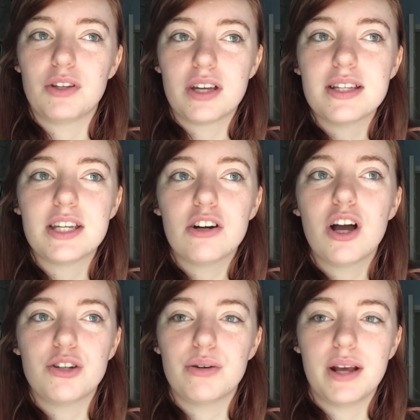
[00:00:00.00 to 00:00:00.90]
consider
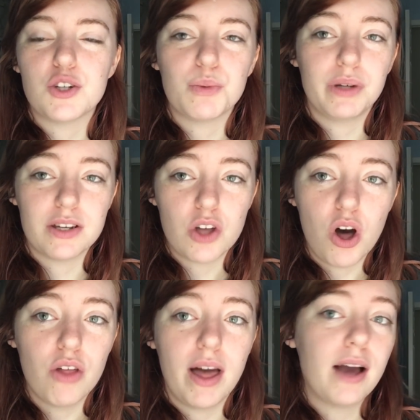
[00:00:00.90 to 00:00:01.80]
a donation because
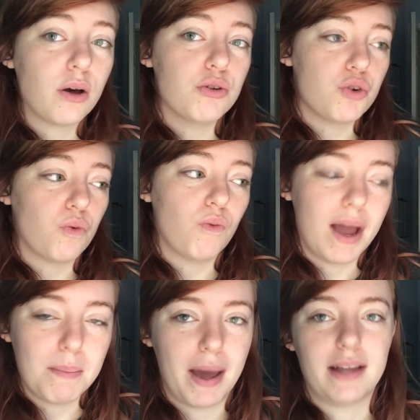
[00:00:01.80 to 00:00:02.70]
all that goes
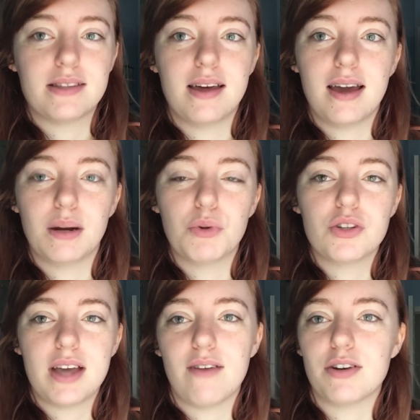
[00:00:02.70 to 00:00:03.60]
right back to the
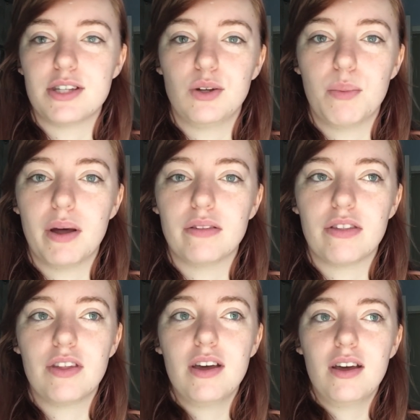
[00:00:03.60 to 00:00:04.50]
animals every single
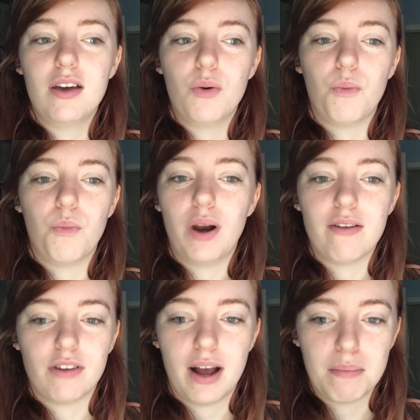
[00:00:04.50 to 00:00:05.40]
month.
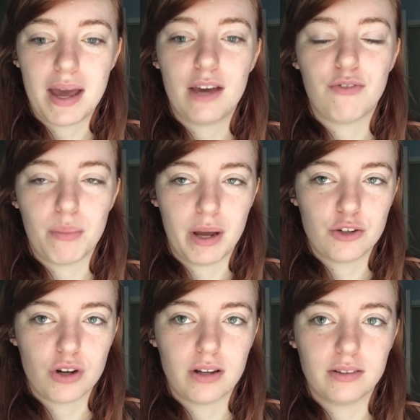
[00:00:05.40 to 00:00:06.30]
Whatever I make from
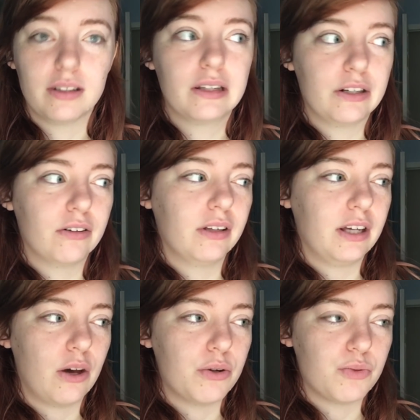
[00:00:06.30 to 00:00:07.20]
Patreon literally
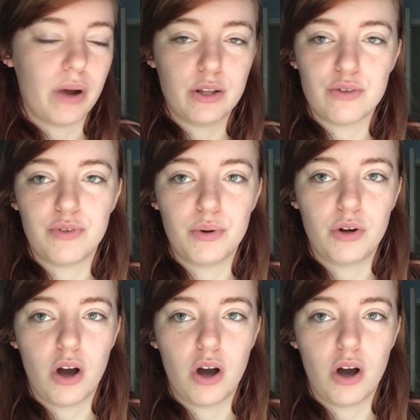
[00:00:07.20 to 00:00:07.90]
goes right to food